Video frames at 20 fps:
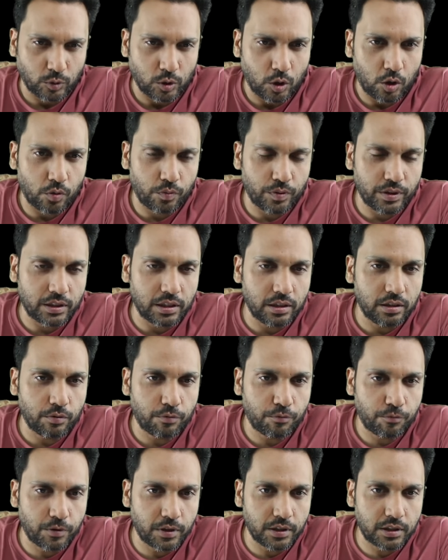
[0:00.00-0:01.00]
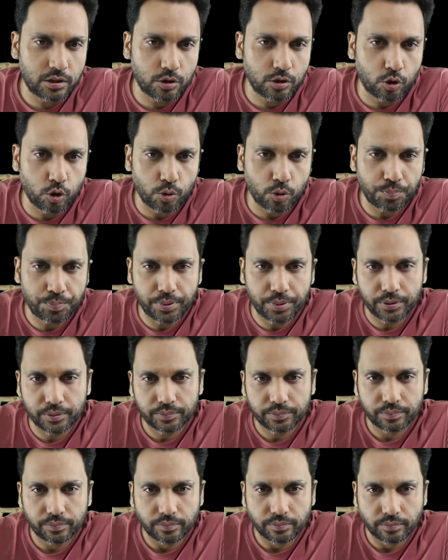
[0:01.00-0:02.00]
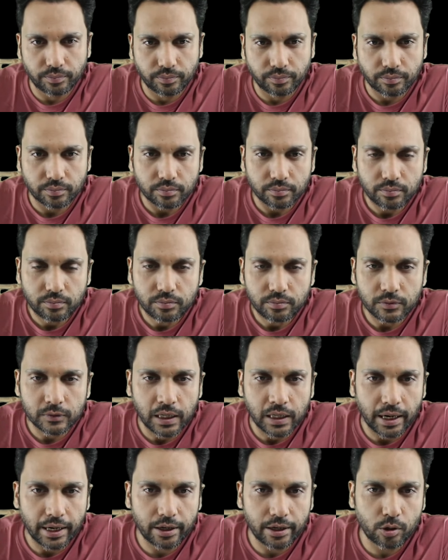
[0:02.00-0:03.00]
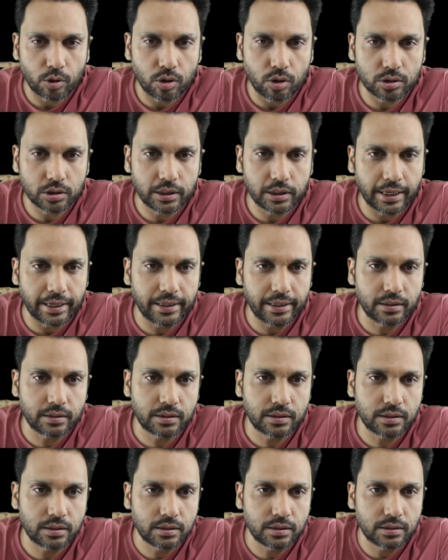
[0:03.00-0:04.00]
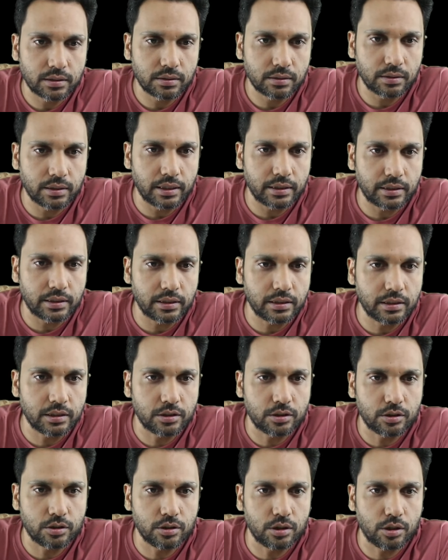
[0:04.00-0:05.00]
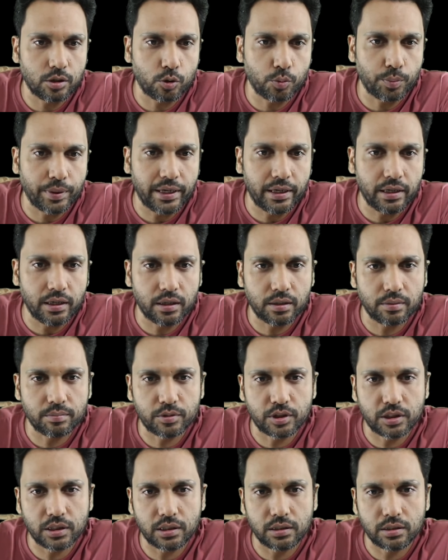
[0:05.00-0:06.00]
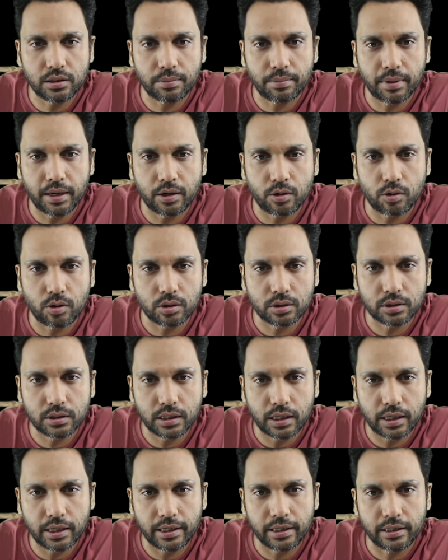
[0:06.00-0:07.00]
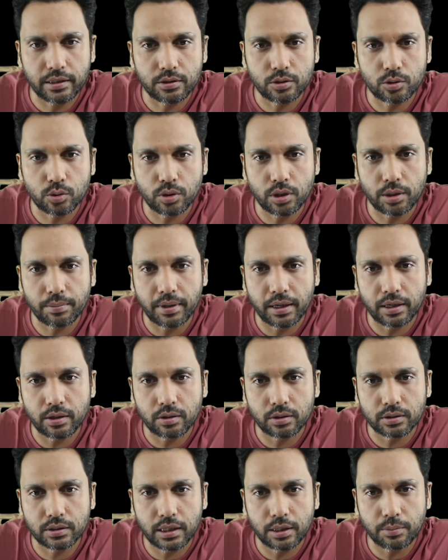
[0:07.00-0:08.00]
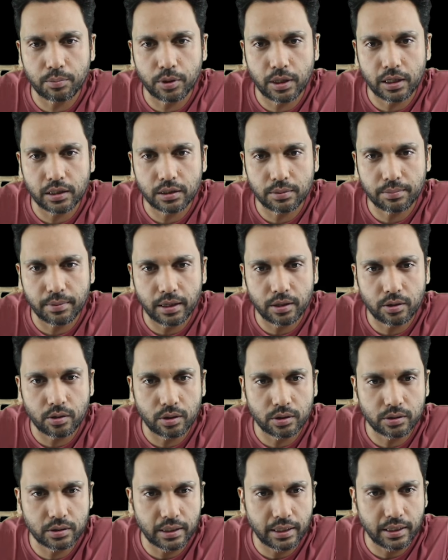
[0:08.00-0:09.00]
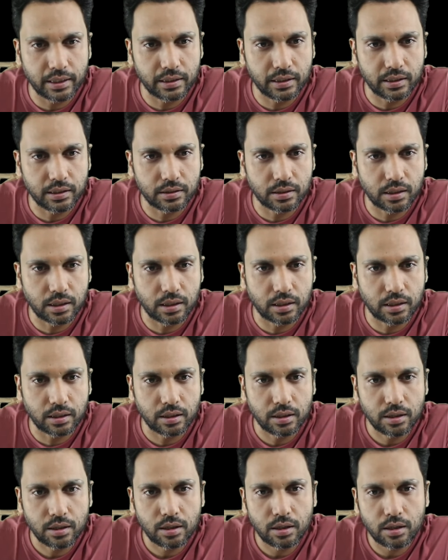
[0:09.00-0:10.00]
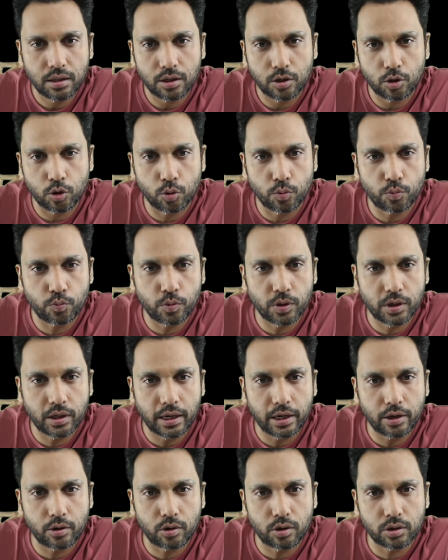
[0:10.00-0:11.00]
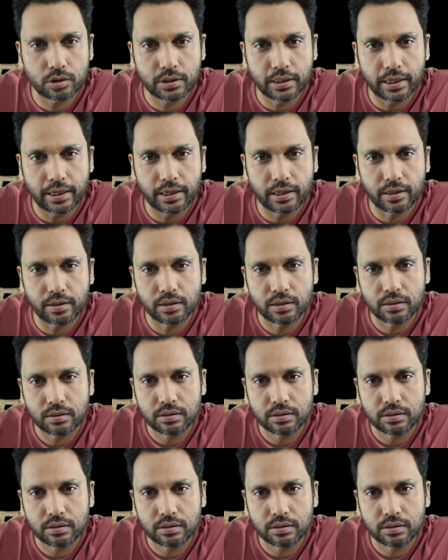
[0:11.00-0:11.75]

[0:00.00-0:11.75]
obviously the first group, hydroxides. So that is rubidium, cesium hydroxide, sodium hydroxide, potassium hydroxide. These are group 1 hydroxide,